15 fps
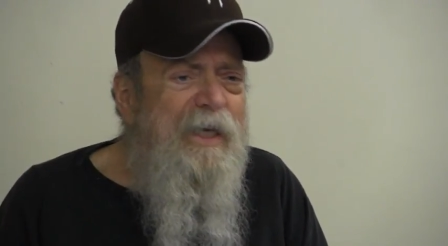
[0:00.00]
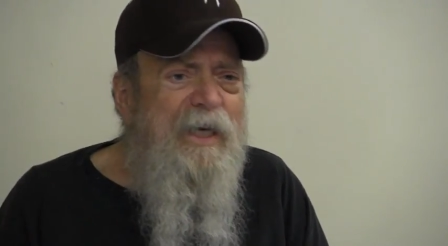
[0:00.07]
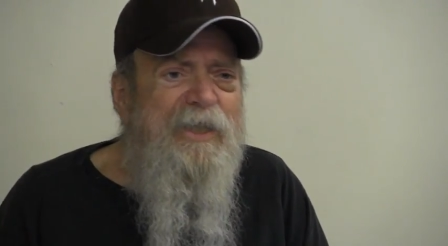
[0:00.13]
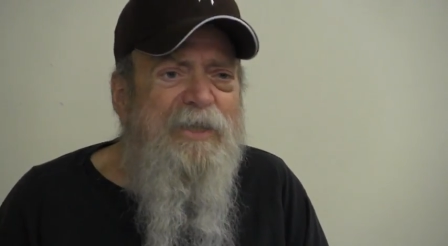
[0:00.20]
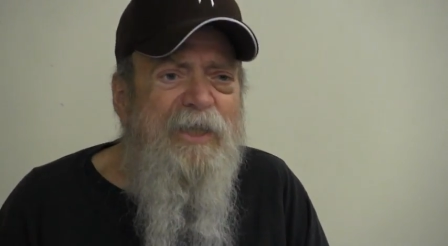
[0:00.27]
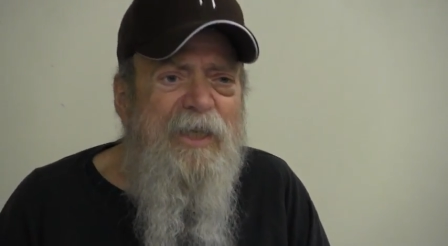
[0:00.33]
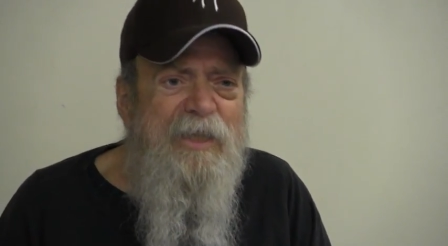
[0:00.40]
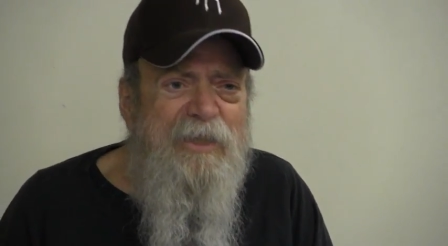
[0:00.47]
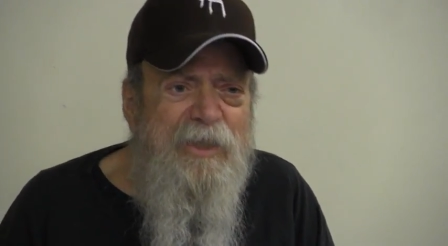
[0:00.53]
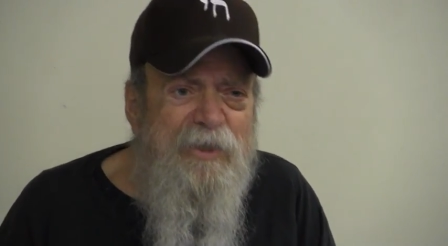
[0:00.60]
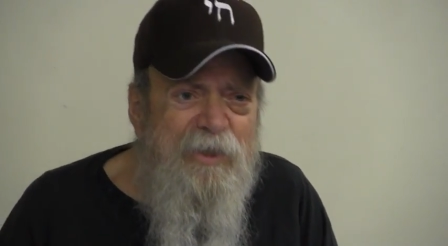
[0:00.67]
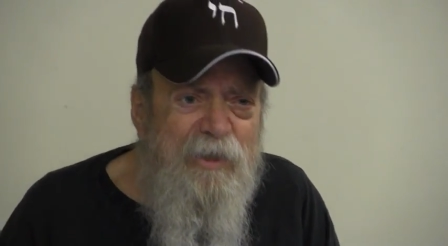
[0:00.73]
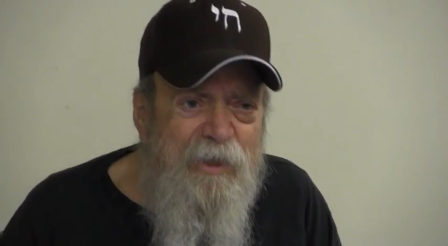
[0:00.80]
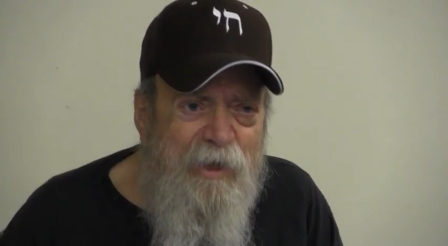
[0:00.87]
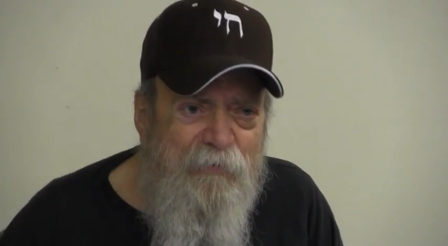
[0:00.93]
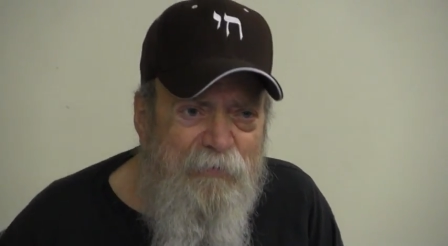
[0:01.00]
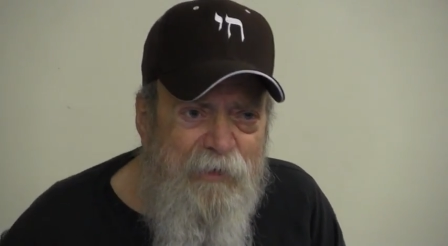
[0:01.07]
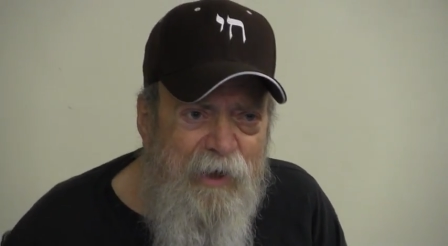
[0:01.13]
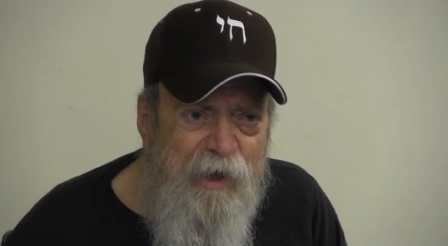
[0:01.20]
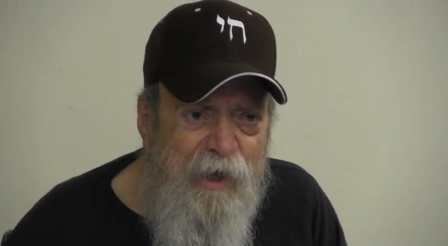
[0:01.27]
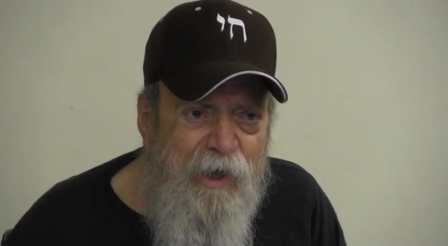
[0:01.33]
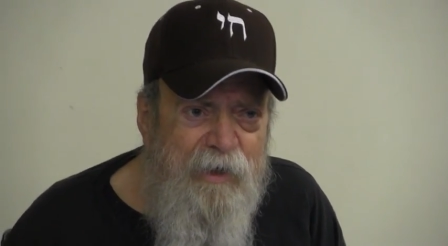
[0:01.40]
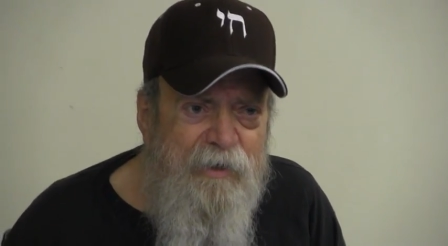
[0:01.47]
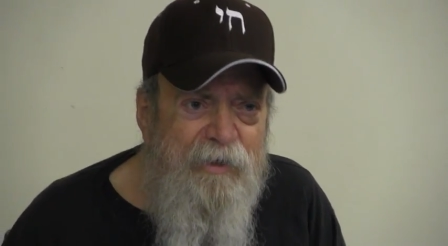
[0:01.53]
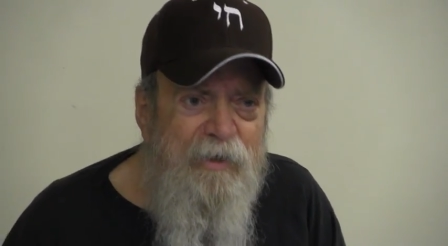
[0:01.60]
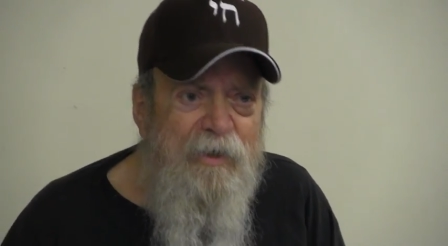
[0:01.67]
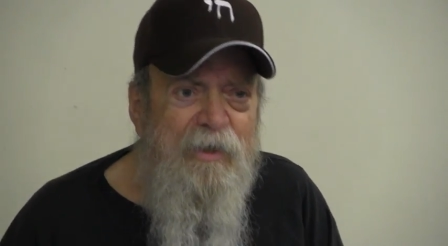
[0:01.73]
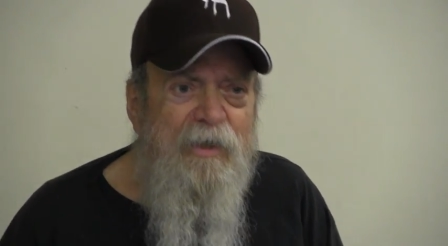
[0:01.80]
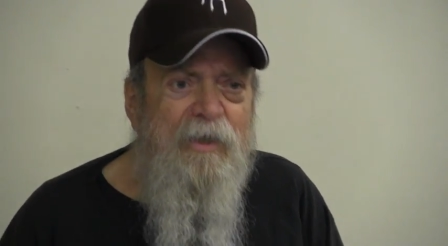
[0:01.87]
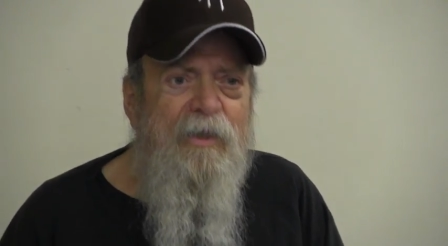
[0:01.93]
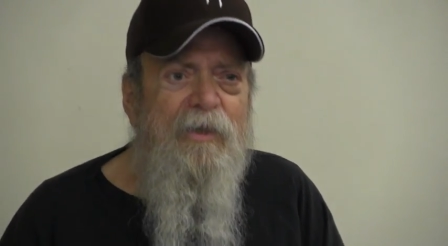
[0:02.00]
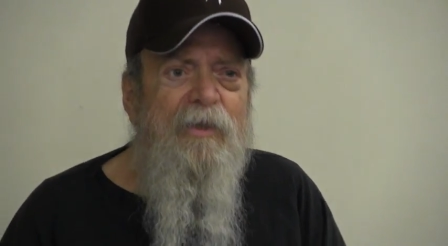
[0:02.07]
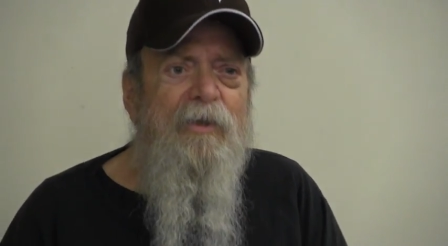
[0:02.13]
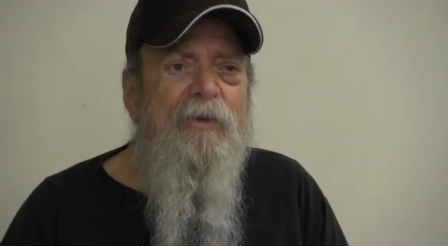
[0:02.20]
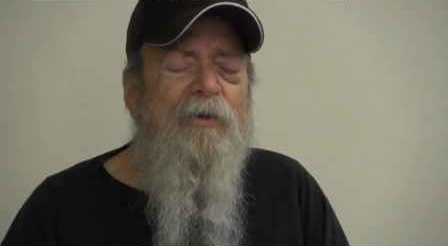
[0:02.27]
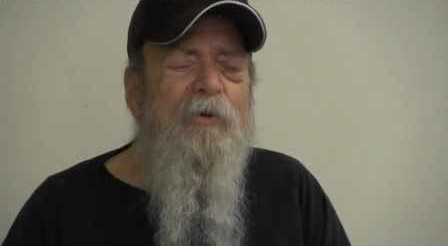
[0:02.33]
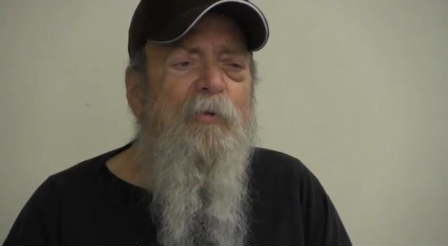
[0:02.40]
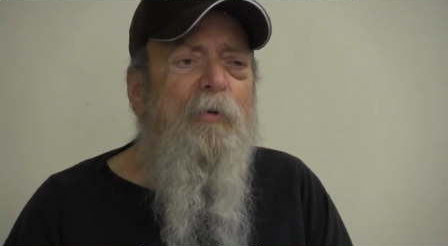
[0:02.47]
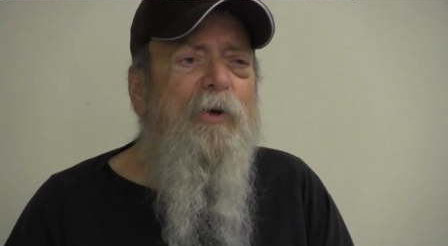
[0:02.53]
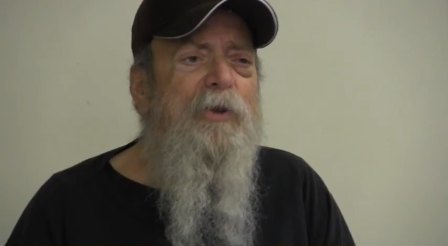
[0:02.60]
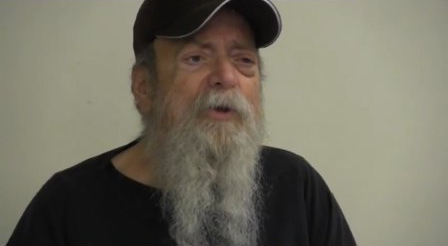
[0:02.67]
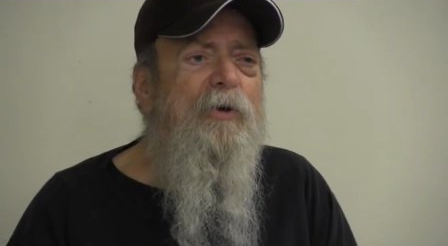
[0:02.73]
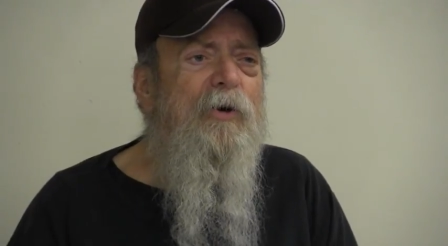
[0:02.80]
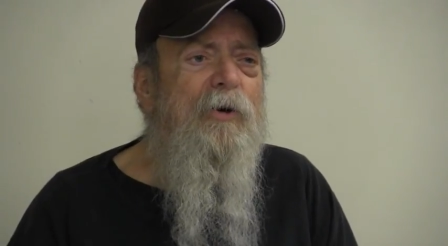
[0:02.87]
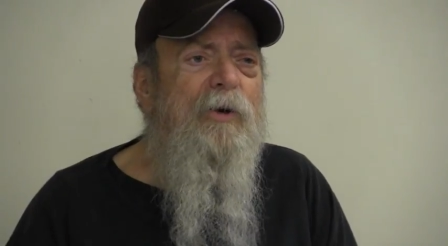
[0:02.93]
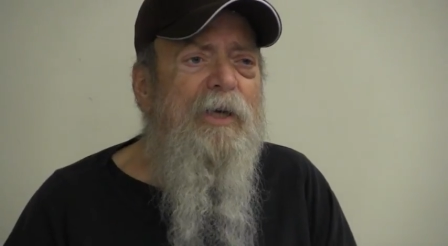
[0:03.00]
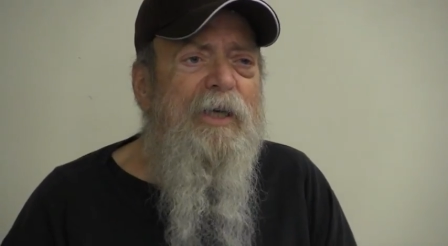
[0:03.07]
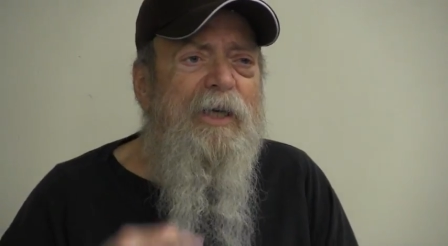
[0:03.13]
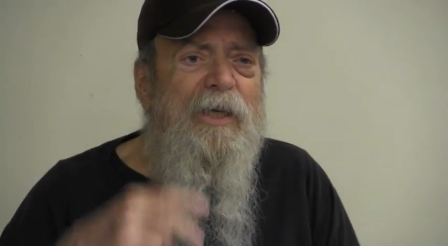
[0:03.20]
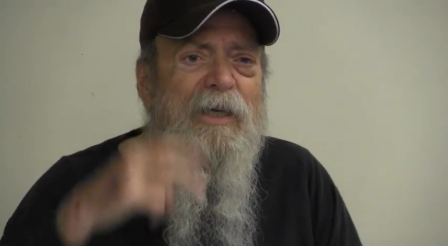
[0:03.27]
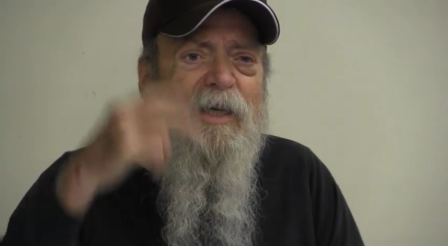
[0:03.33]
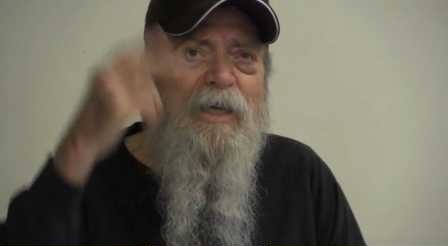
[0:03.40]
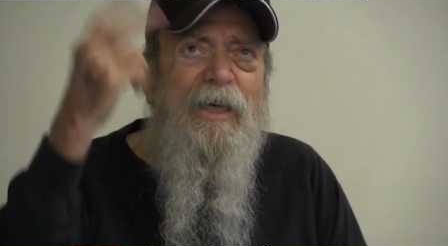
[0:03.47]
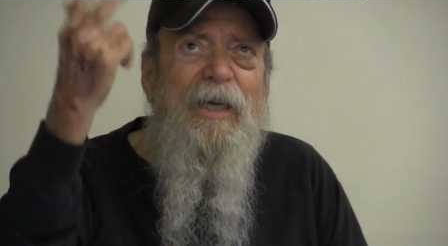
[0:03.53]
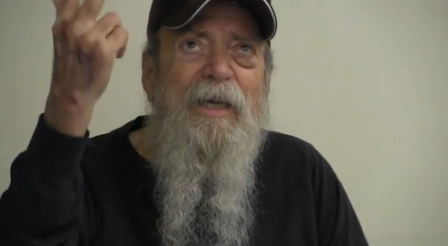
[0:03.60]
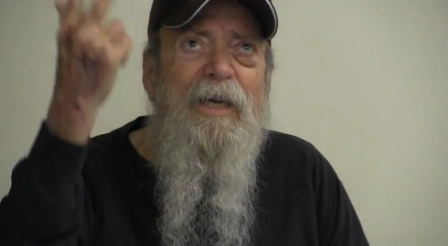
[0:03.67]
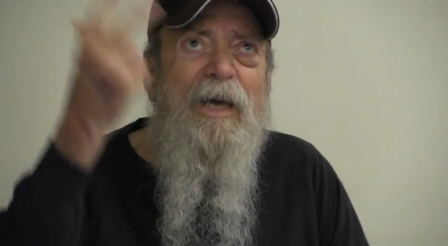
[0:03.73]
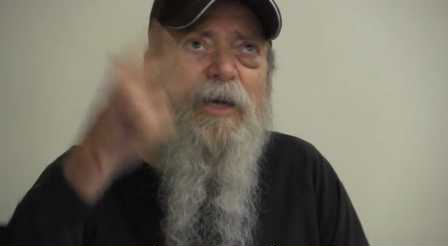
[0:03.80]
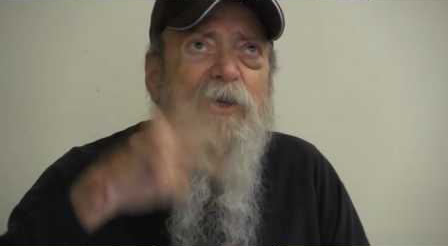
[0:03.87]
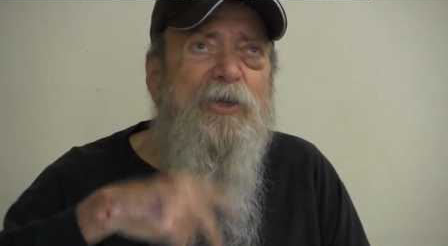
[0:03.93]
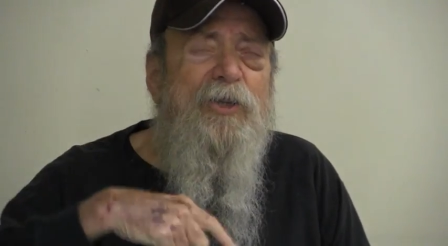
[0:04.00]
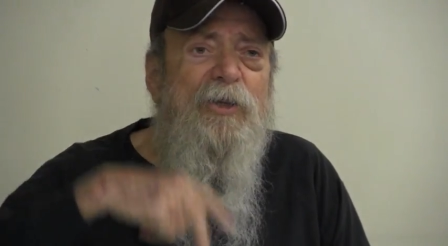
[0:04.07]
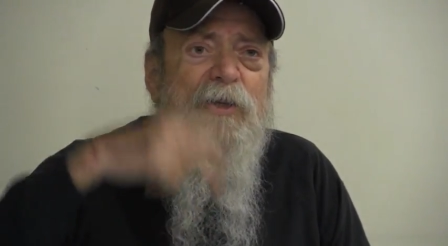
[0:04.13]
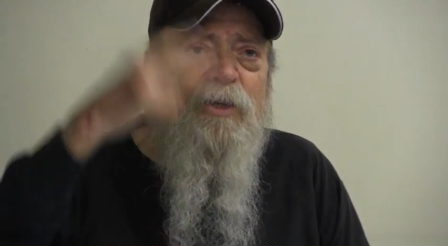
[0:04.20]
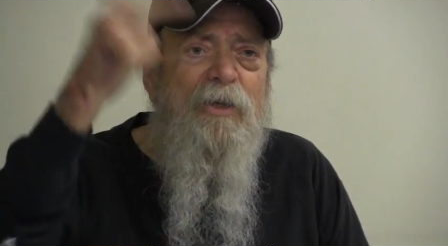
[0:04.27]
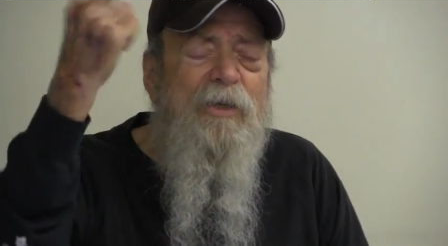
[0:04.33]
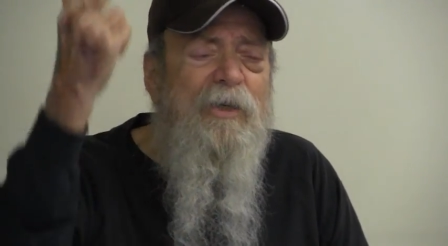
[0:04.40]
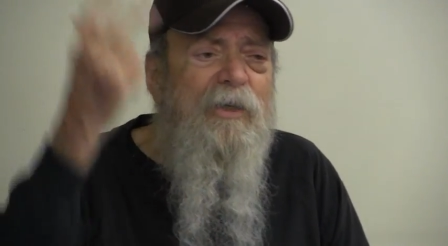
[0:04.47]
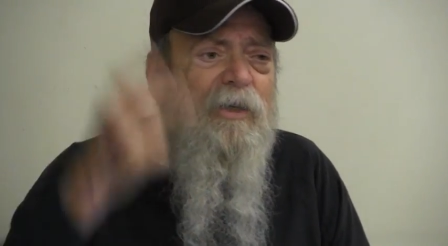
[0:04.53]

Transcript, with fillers: It's easy to love God with your connection